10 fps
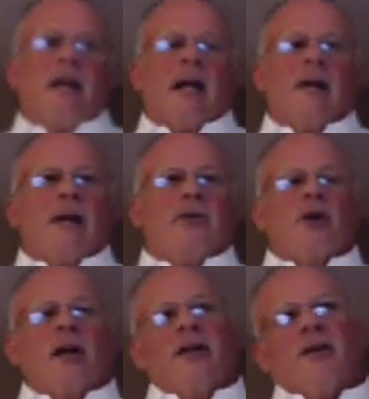and
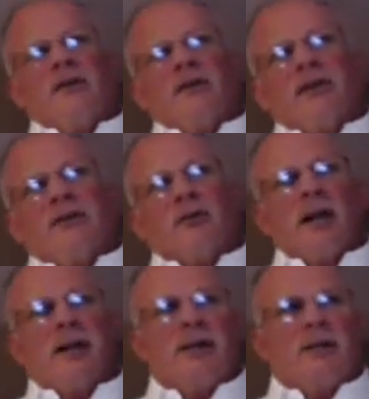try to do this and
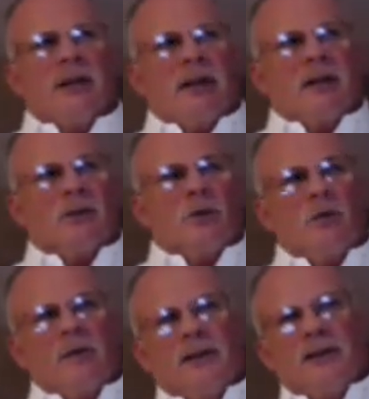try to do that and
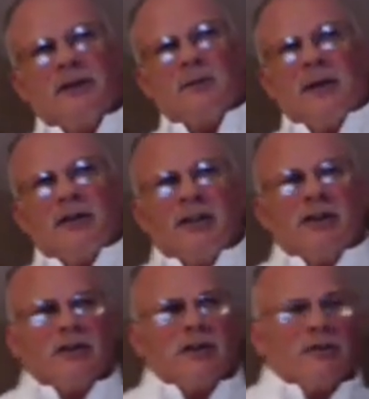go around this way and
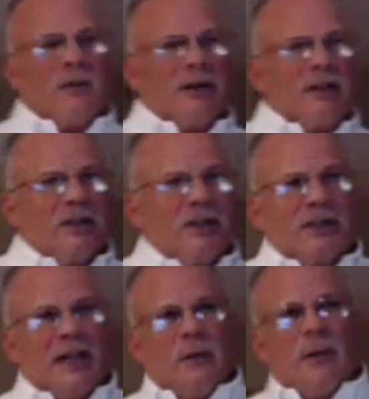teach it this way and teach it
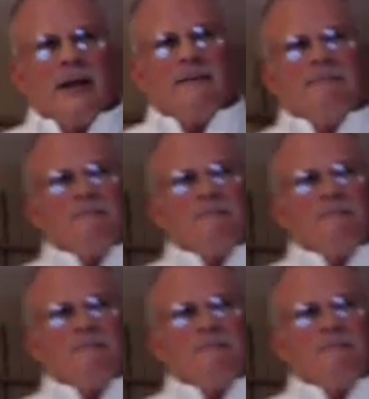that way.